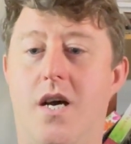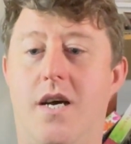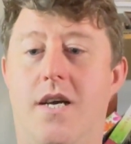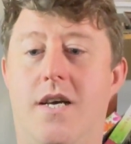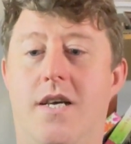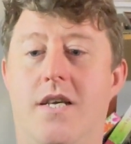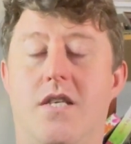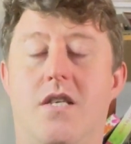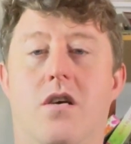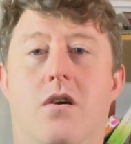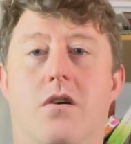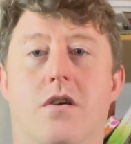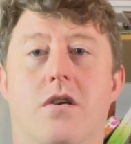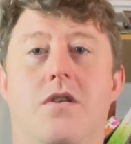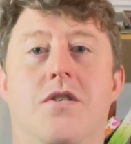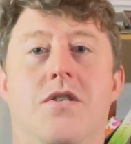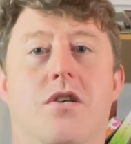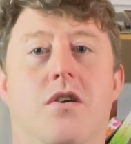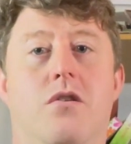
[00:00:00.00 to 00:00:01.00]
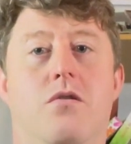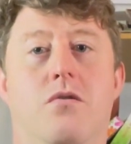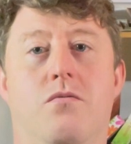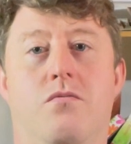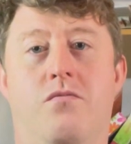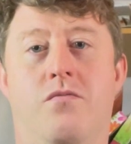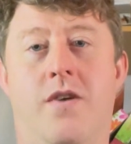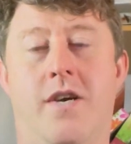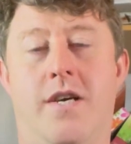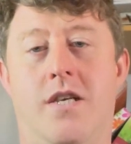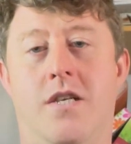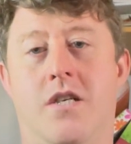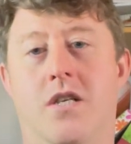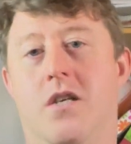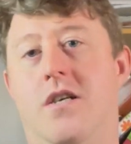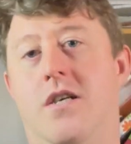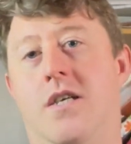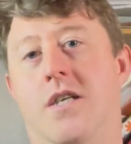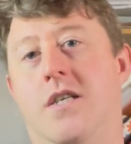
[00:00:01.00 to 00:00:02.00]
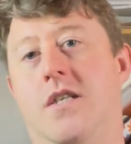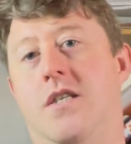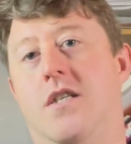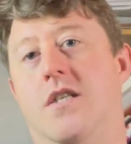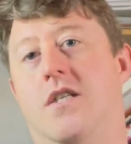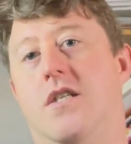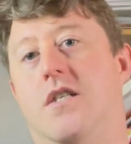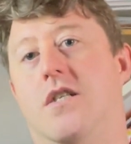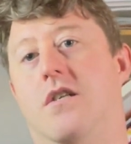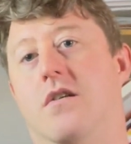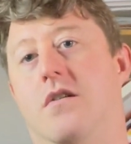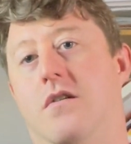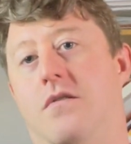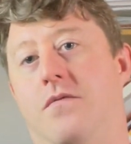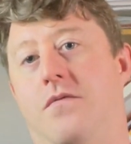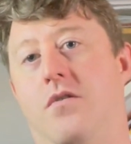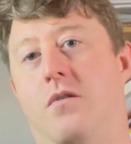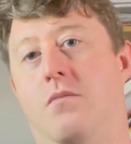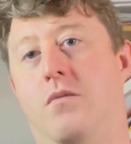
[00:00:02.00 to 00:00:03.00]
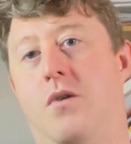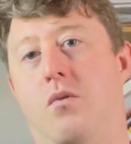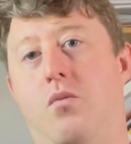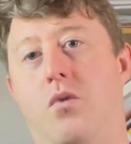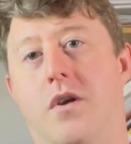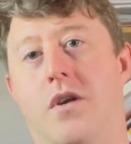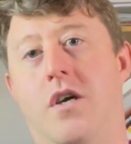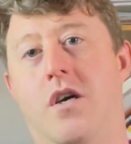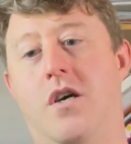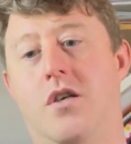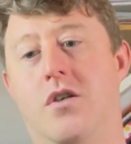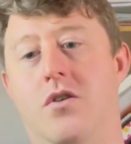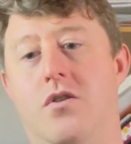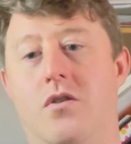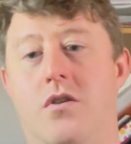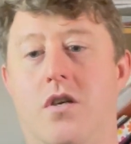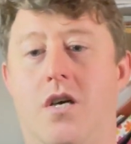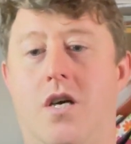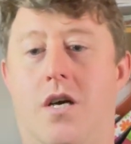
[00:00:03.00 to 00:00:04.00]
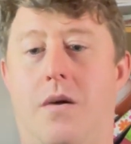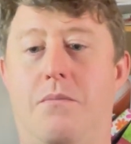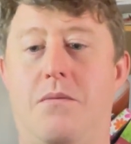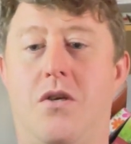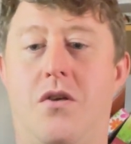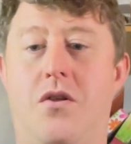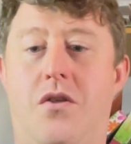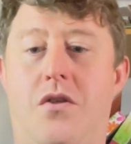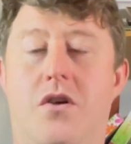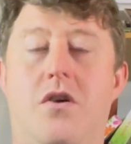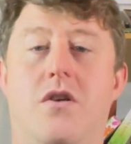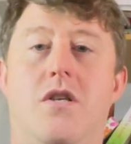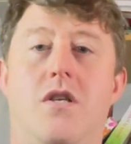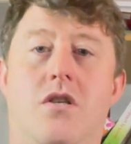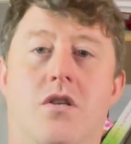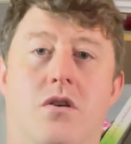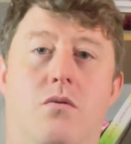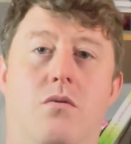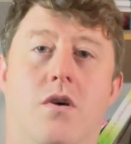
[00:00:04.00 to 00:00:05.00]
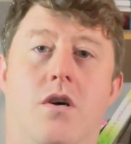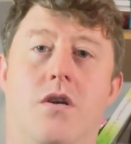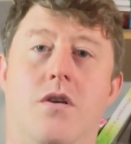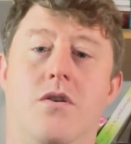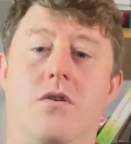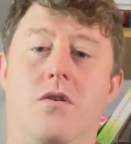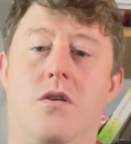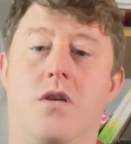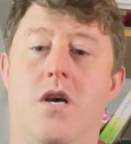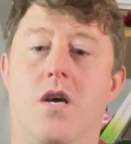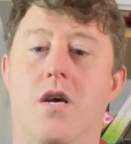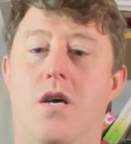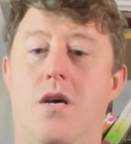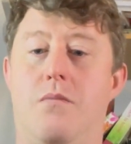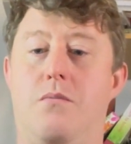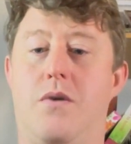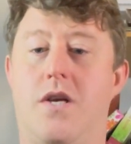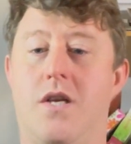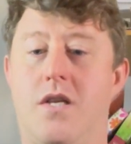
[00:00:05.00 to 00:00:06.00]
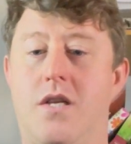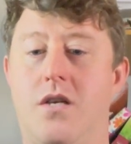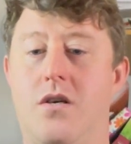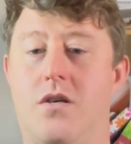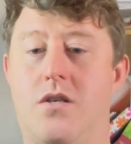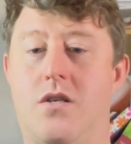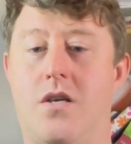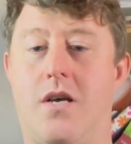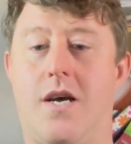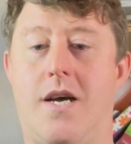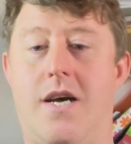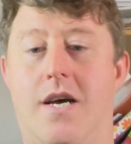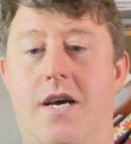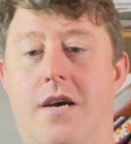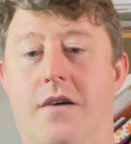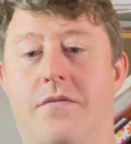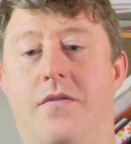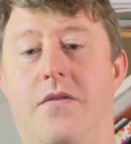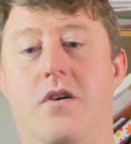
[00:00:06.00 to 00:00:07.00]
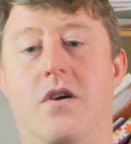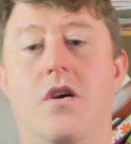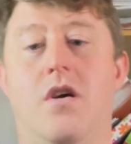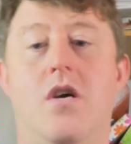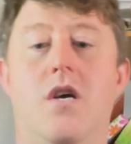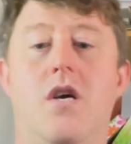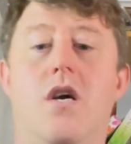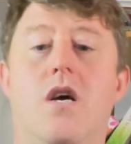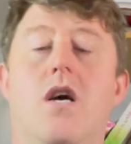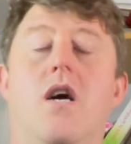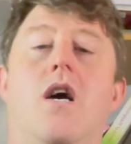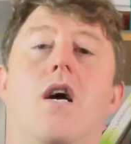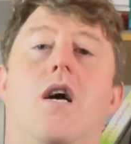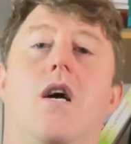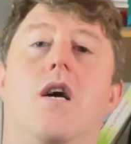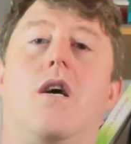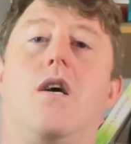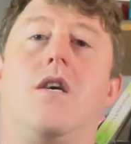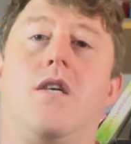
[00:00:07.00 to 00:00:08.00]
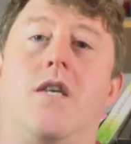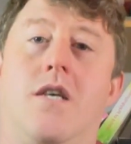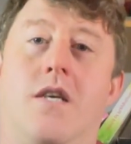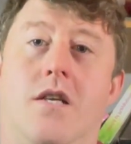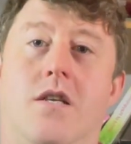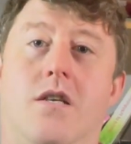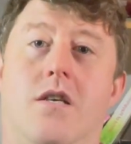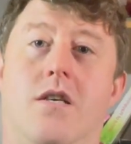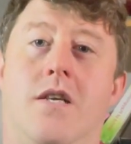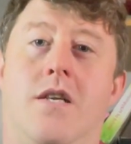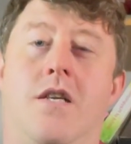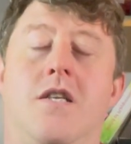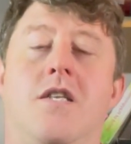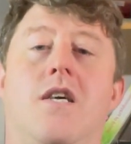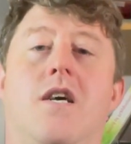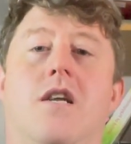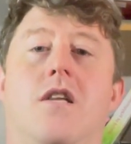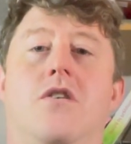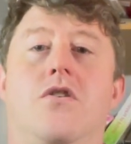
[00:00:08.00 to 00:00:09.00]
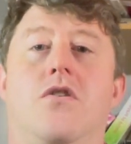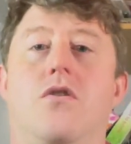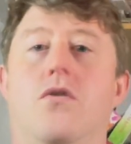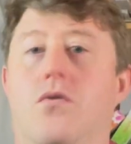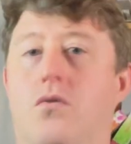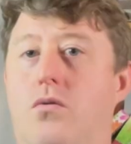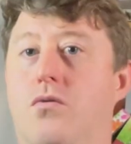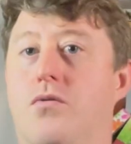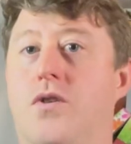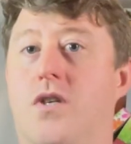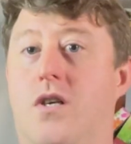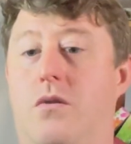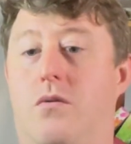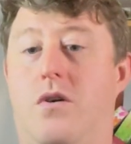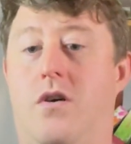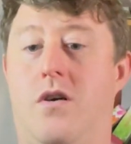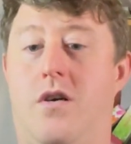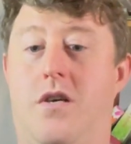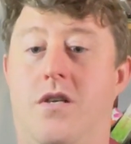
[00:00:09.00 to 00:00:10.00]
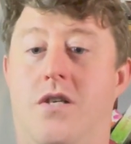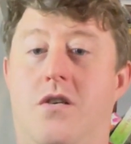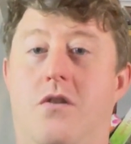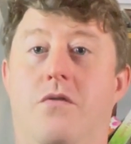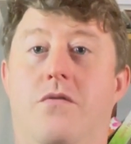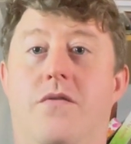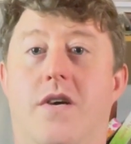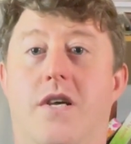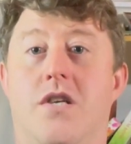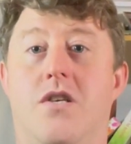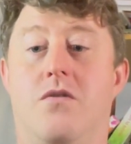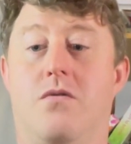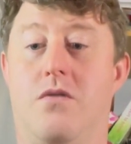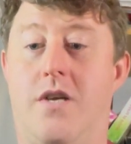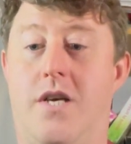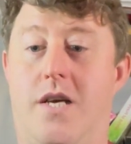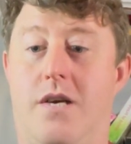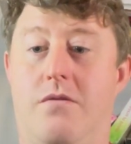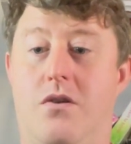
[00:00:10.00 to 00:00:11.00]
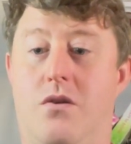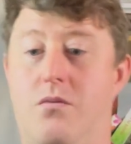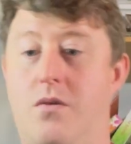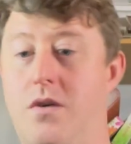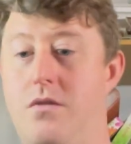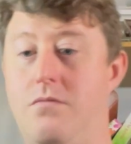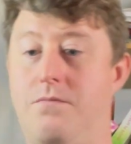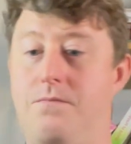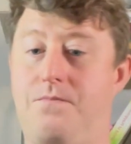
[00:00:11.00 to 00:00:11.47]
Its ISO range is from 100 up to 3200, but it does have an intelligent auto ISO feature on here as well.